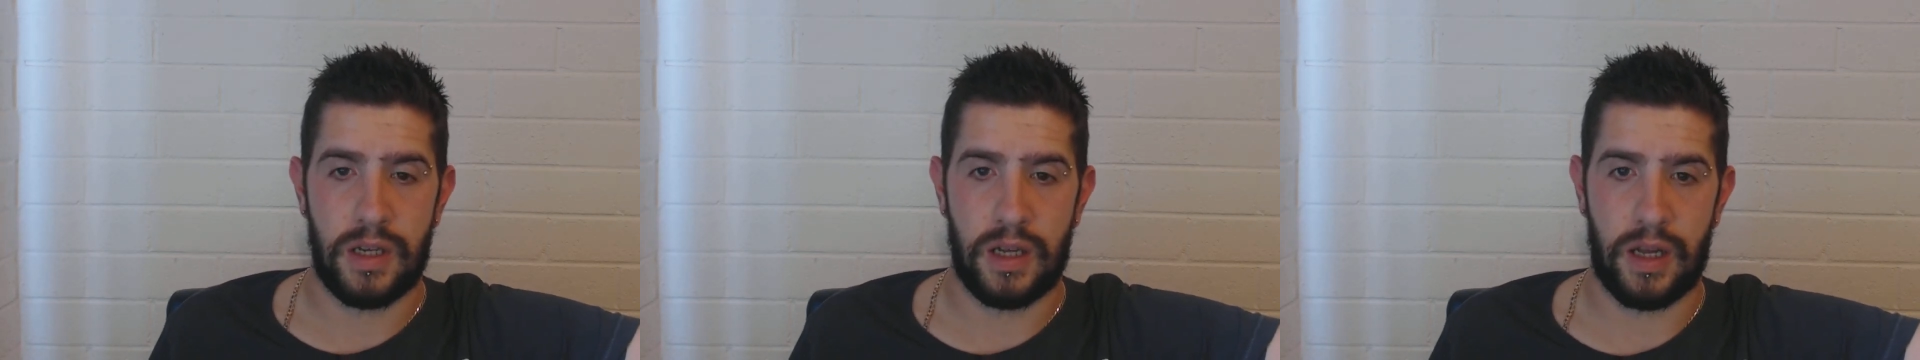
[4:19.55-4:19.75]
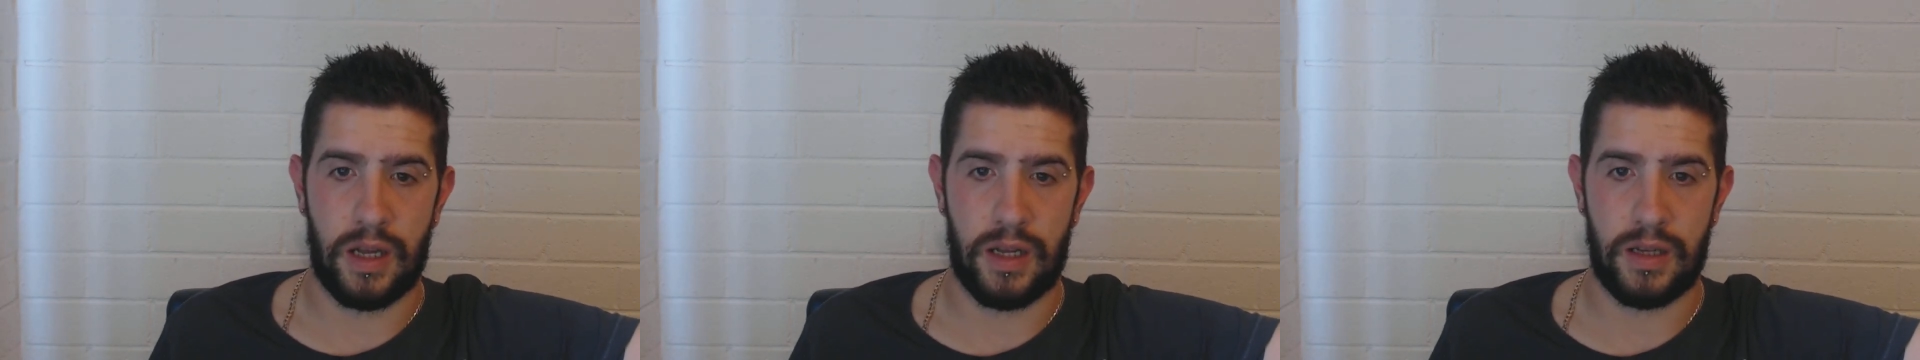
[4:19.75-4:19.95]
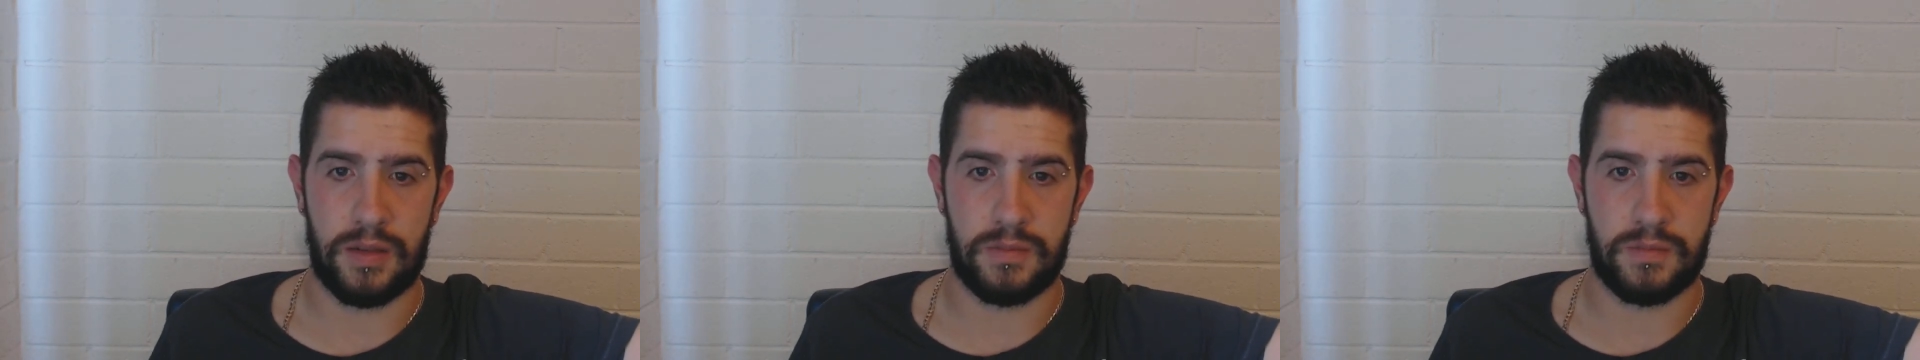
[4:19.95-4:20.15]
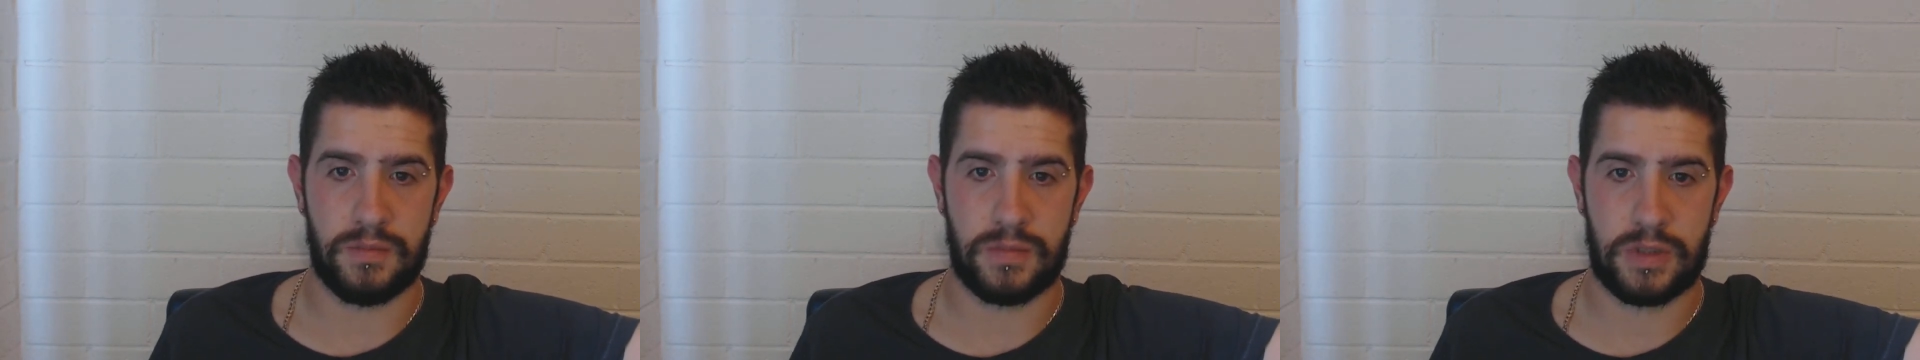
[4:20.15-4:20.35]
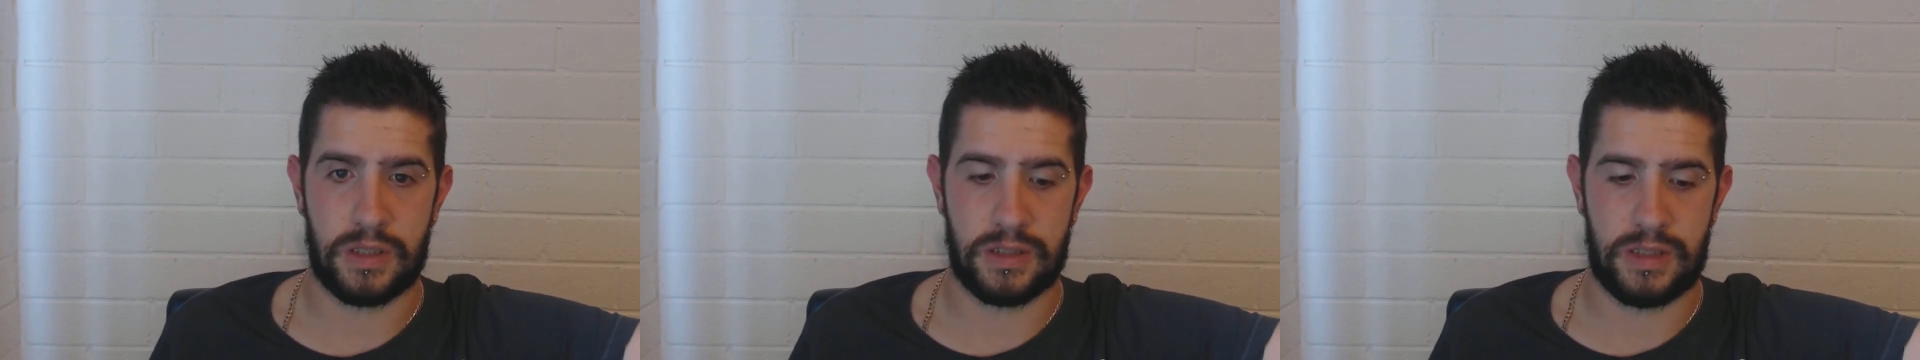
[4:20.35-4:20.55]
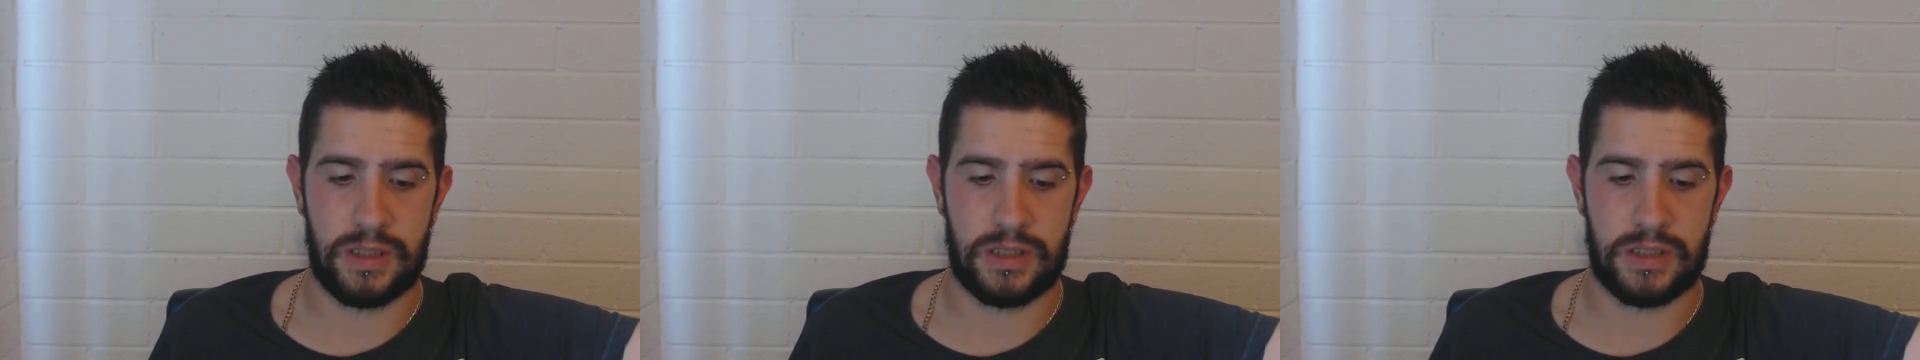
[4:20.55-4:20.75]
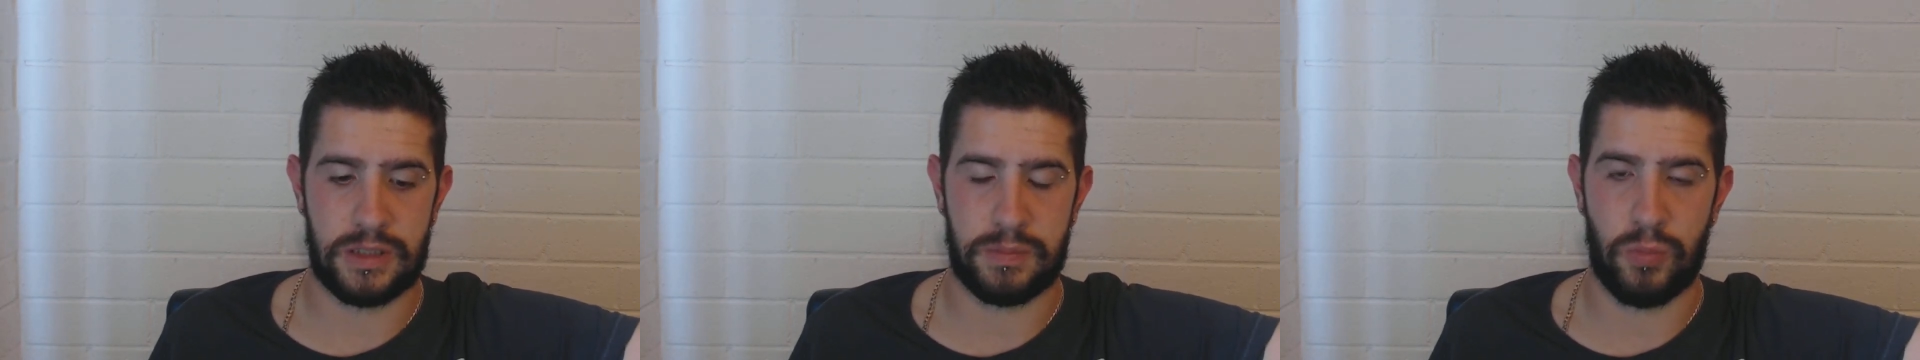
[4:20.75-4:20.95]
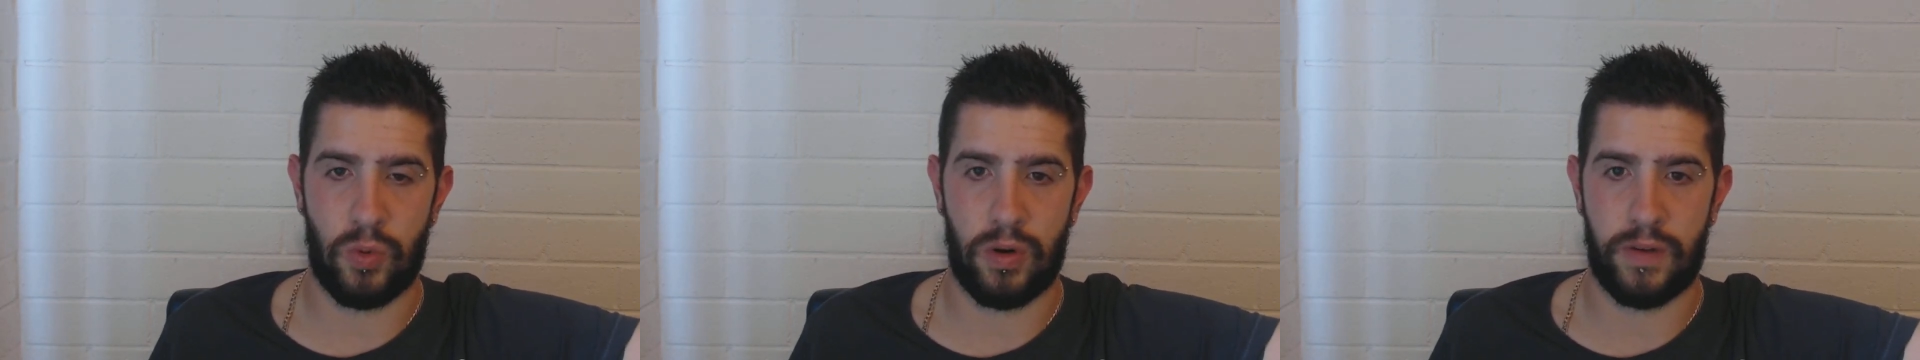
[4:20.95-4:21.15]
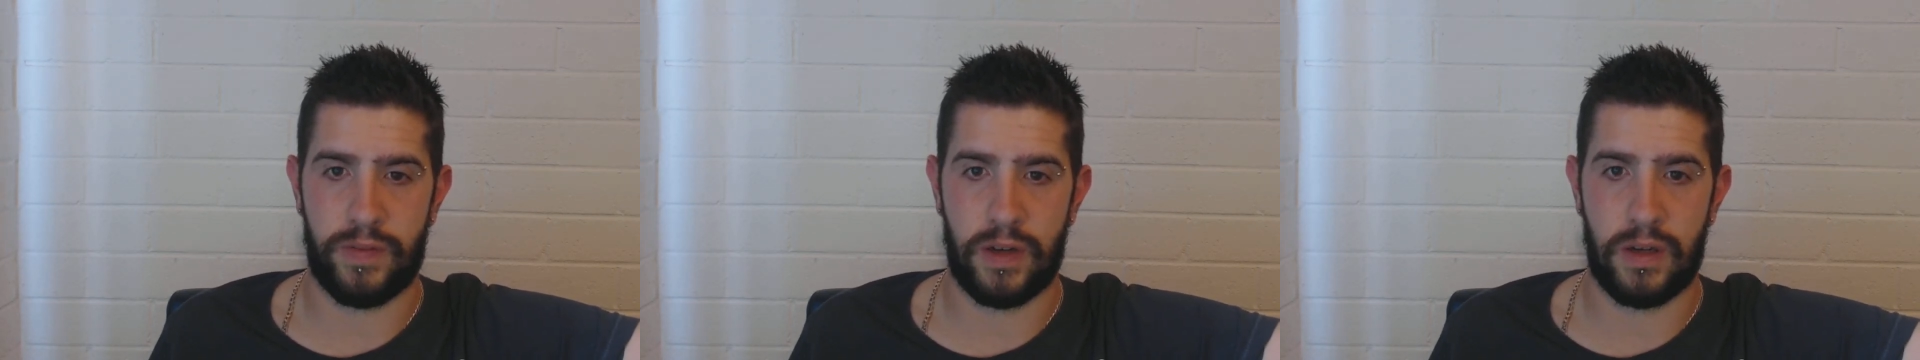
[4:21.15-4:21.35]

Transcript: because um, this is more of